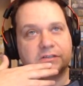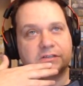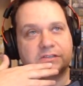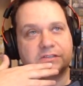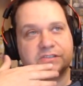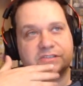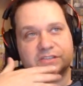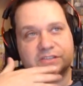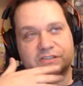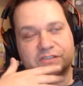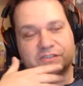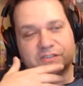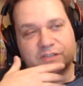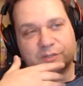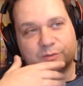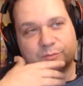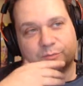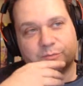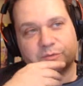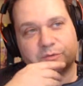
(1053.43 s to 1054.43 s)

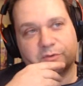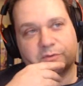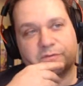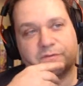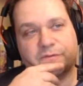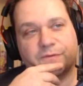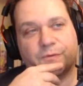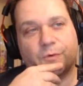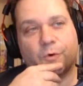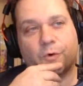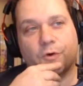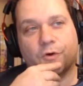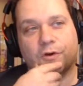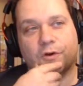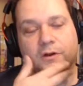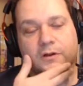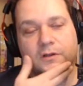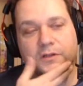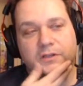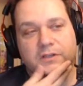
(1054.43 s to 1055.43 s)
system
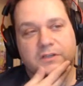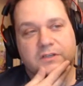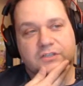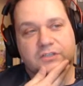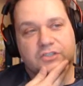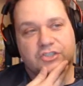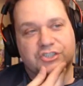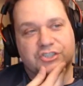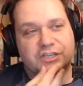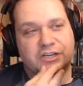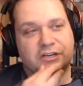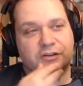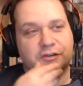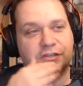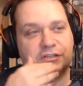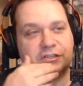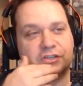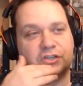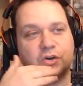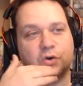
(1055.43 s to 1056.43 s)
for
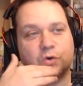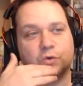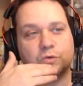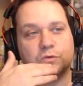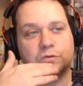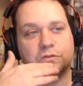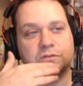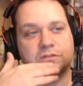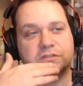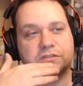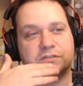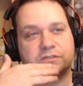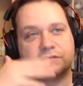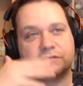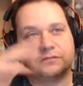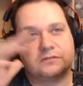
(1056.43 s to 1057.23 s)
sharing gold